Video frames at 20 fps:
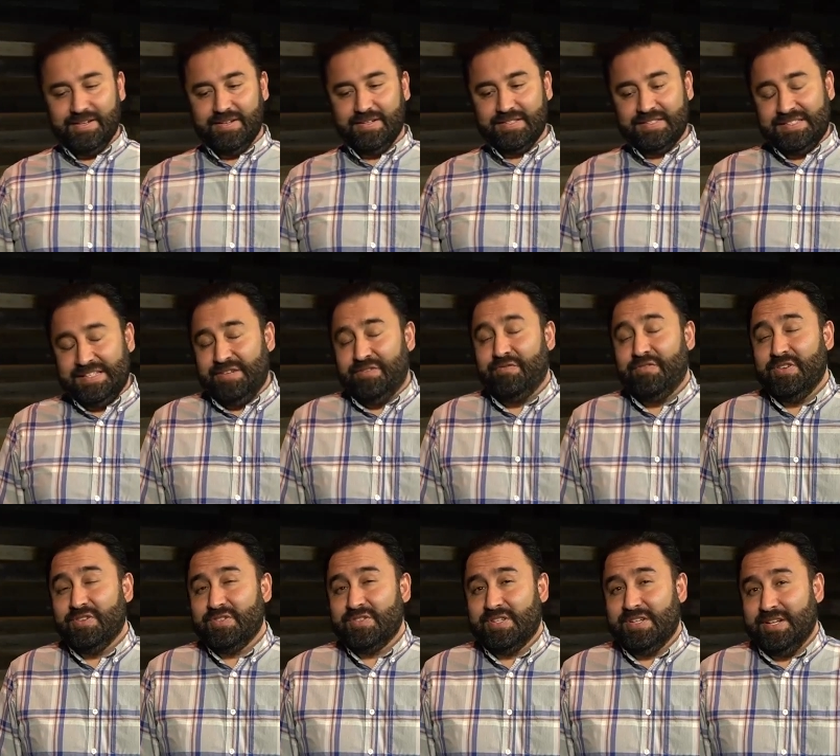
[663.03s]
Sin
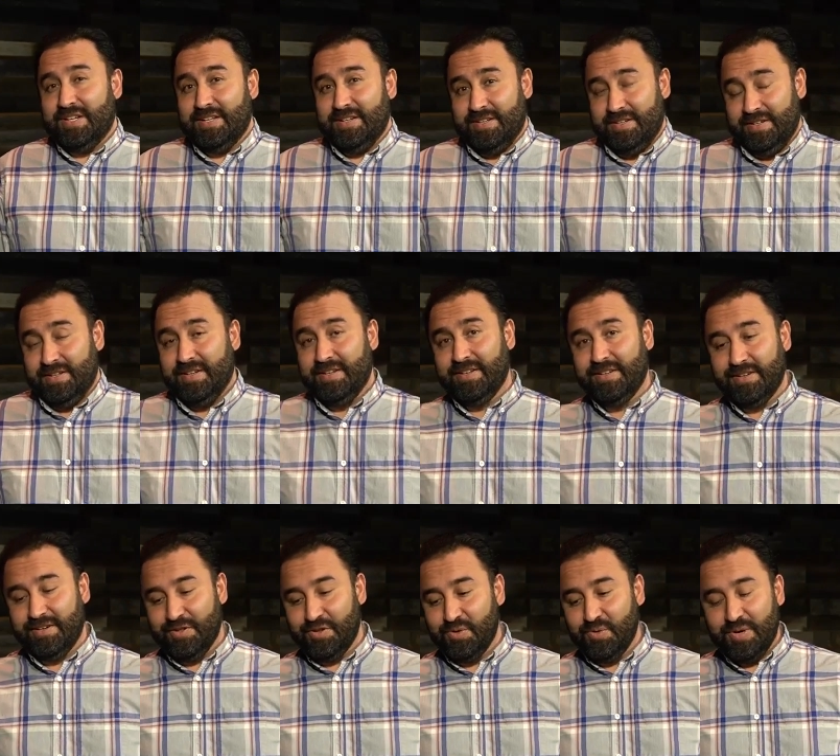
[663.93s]
feels good.
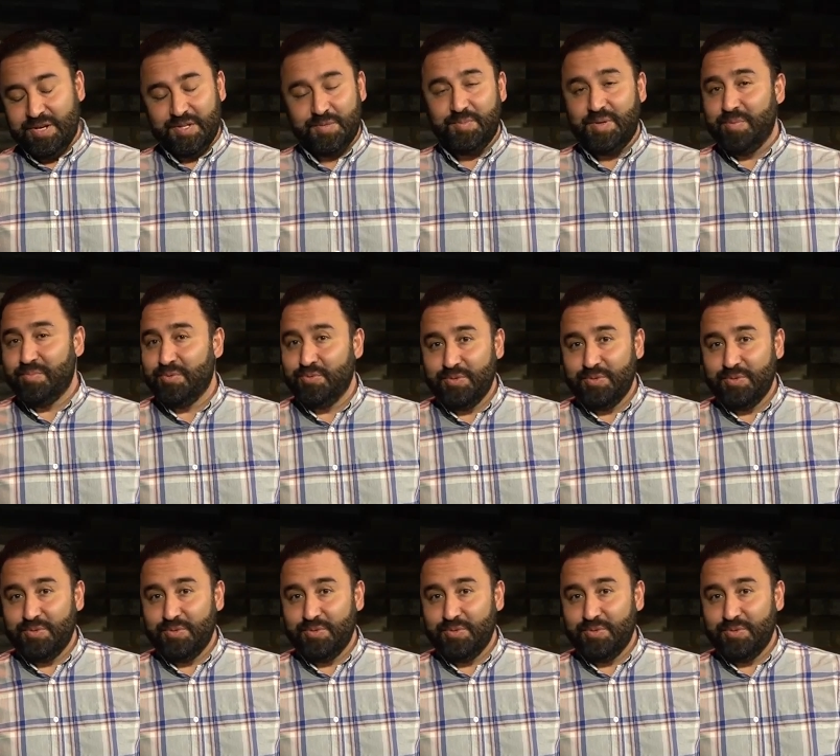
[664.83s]
Otherwise, people